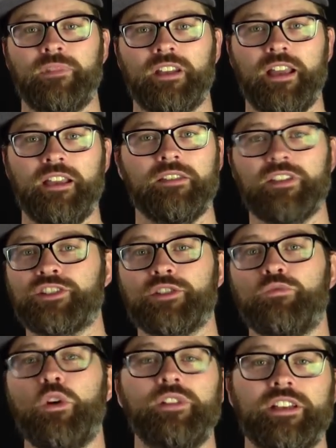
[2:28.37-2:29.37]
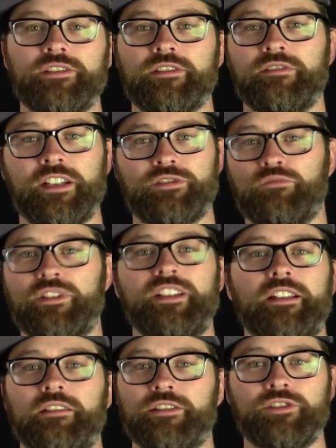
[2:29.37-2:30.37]
Okay. That's erroneous. That's
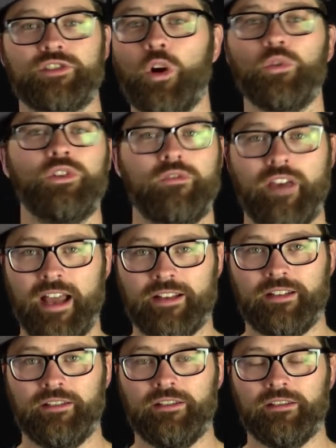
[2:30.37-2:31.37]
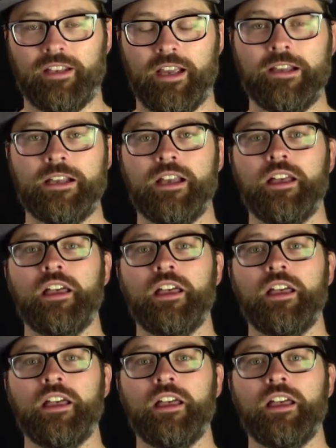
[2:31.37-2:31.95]
ridiculous. Don't do that. Okay.